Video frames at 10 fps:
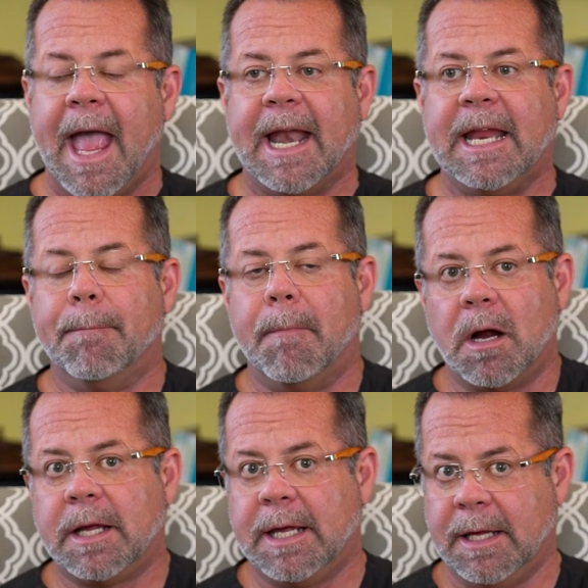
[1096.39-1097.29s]
Any
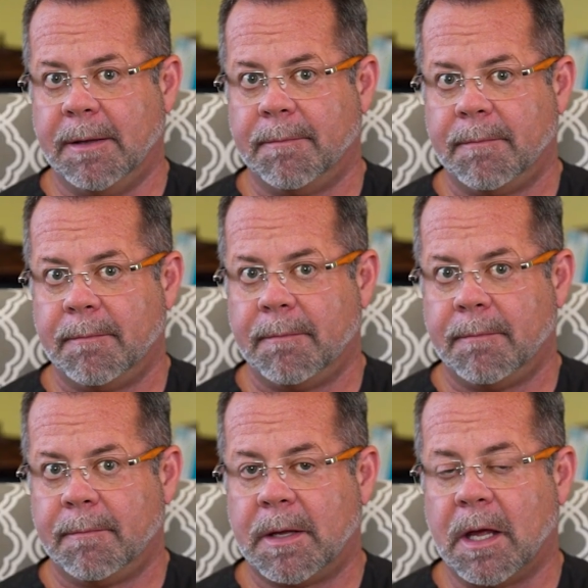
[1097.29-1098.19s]
monkey
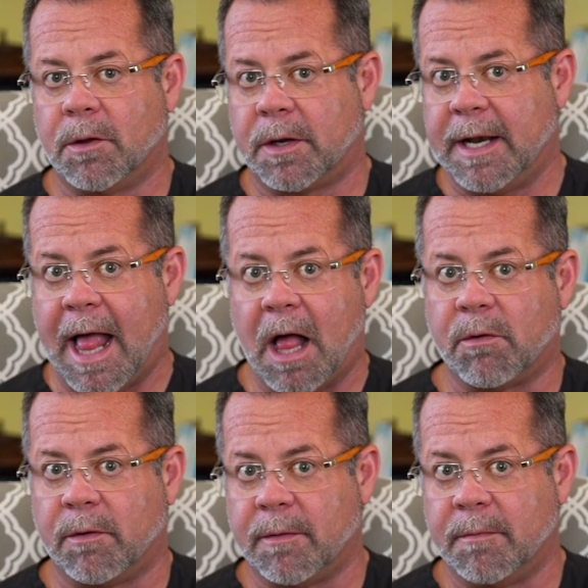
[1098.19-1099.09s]
can look at an
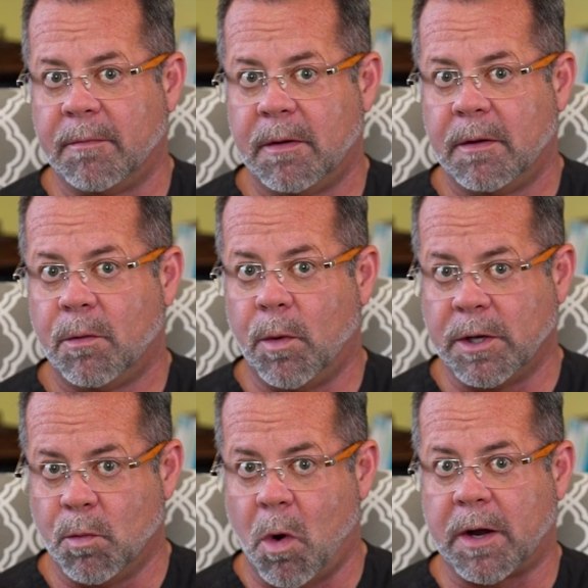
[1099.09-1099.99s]
algorithm when
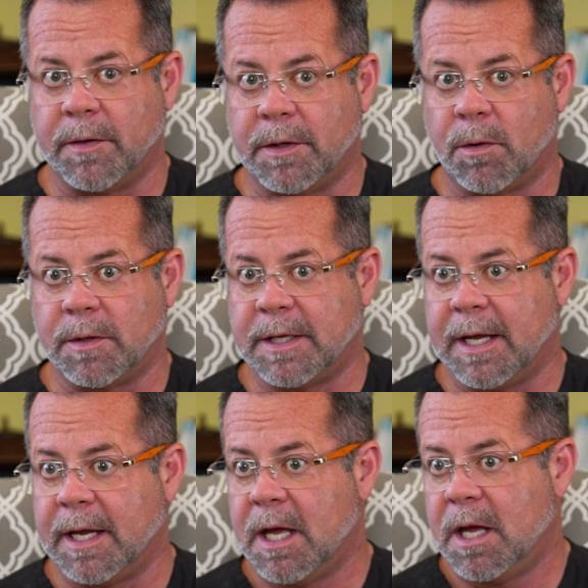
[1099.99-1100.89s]
you walk in the door and
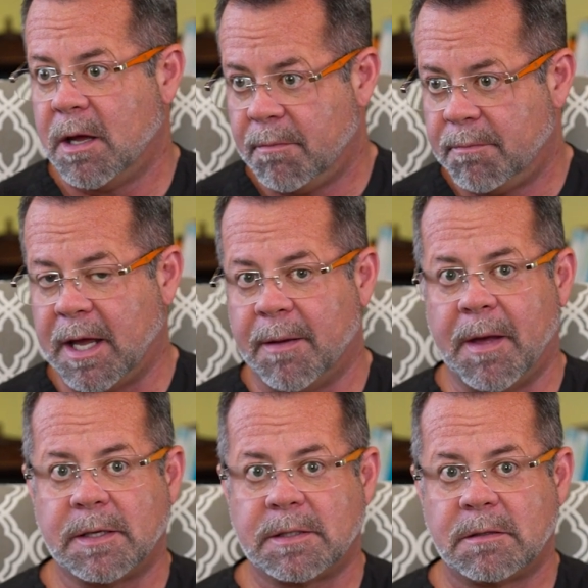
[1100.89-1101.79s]
say,
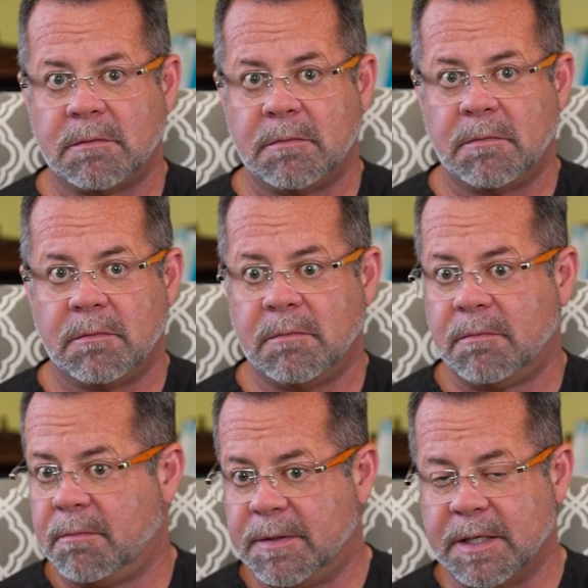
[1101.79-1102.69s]
PMS,
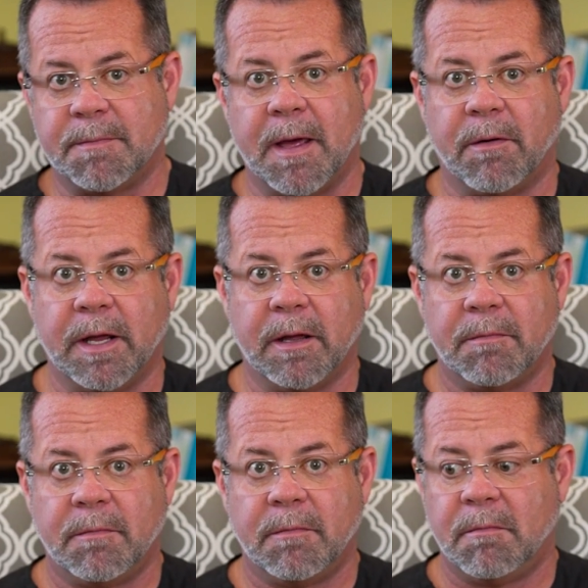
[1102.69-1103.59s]
dysmenorrhea,
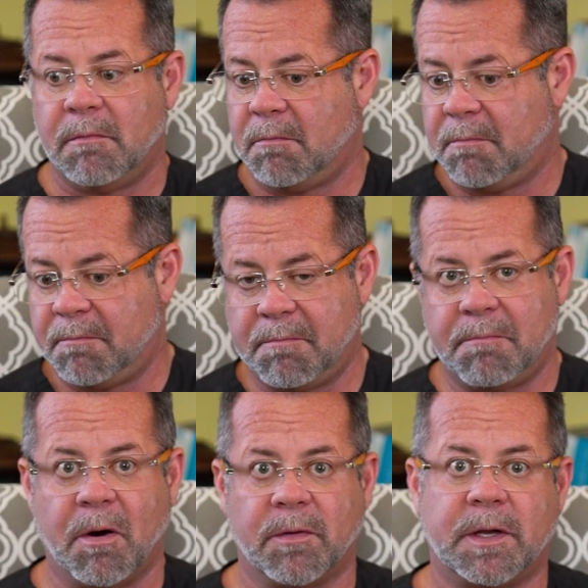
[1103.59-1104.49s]

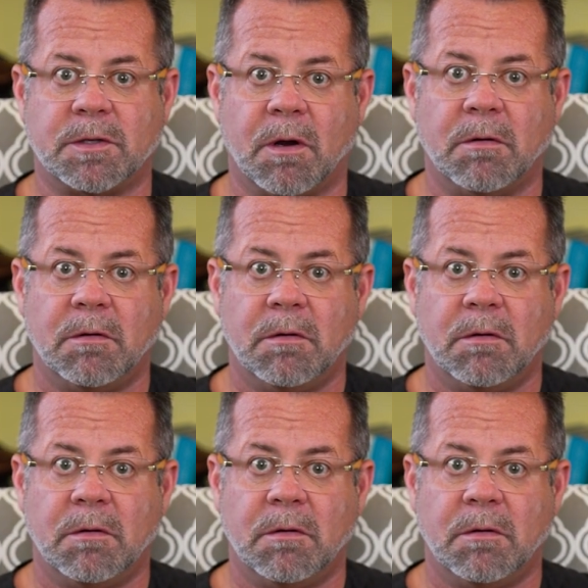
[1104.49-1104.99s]
birth control.